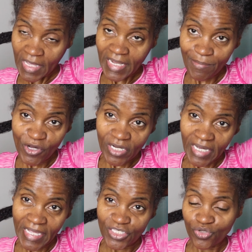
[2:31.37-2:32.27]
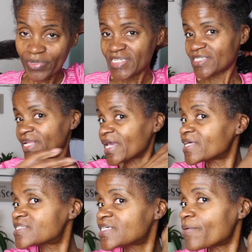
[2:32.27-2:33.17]
And I'm going to squeeze it
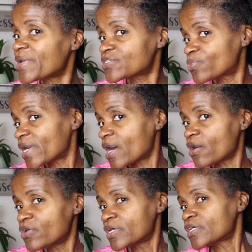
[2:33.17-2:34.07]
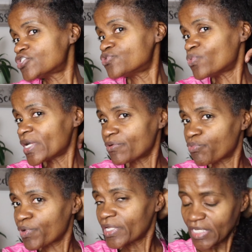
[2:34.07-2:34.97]
in some as well, because you want to
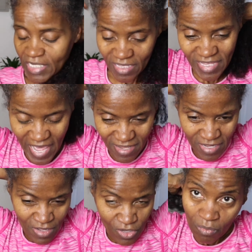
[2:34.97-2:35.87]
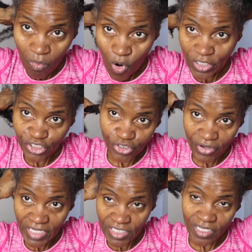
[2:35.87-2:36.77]
really get that moisture
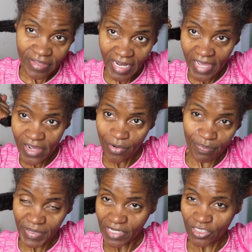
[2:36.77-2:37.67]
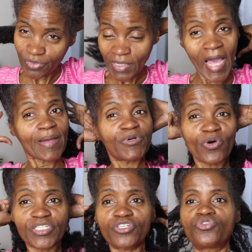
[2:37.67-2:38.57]
into that hair, because I'm
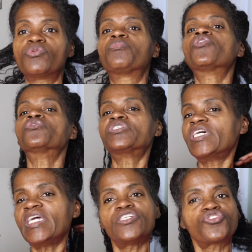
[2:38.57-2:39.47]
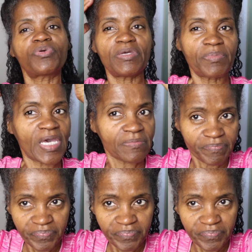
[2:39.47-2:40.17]
going to do a protein treatment.